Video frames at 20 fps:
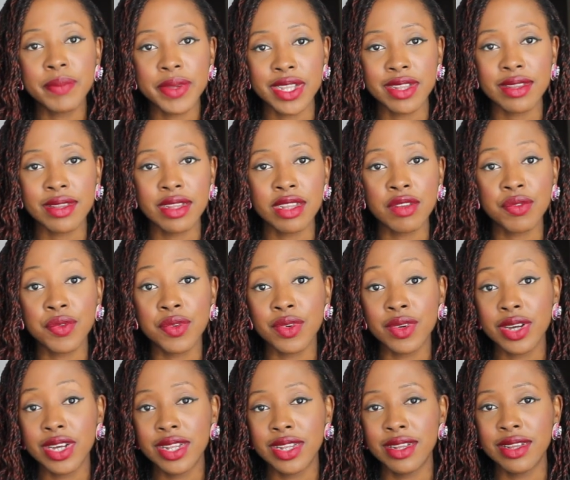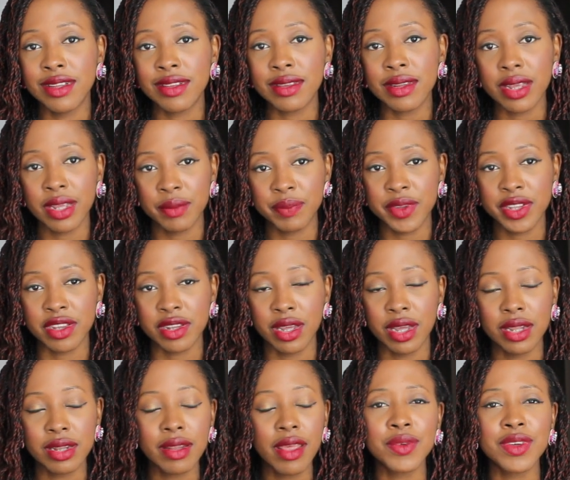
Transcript: pieces for this episode.